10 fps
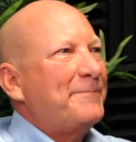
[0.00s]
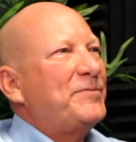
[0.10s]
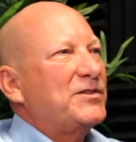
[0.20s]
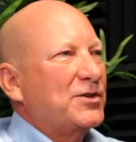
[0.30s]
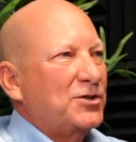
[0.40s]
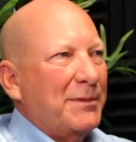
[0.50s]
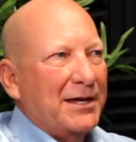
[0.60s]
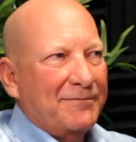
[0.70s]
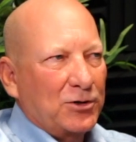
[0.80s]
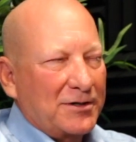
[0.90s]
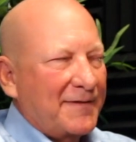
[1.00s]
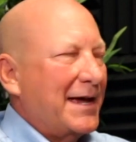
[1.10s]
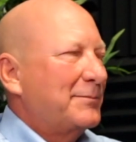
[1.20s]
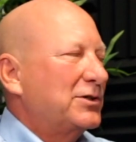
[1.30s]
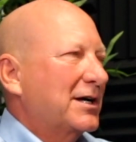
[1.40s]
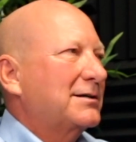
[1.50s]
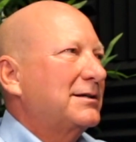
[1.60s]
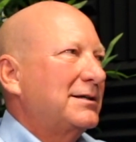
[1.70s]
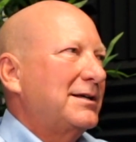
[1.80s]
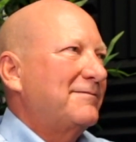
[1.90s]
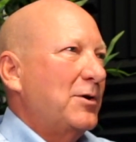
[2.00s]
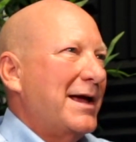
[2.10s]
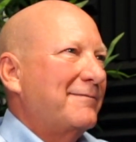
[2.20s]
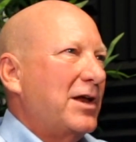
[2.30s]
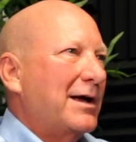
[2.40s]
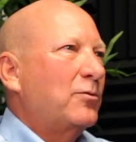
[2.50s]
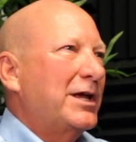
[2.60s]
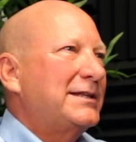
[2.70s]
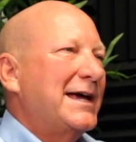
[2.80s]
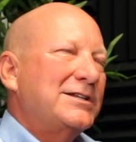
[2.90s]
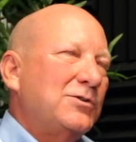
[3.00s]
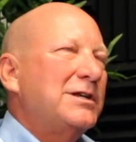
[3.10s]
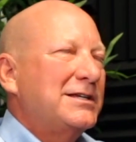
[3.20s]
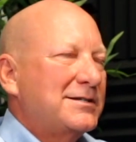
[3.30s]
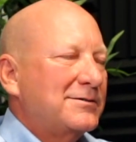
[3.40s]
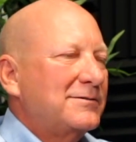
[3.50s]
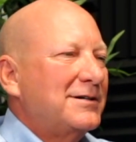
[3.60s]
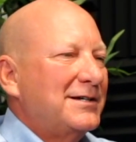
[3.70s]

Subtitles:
So you may have heard of that book, and if you have not read that, you need to.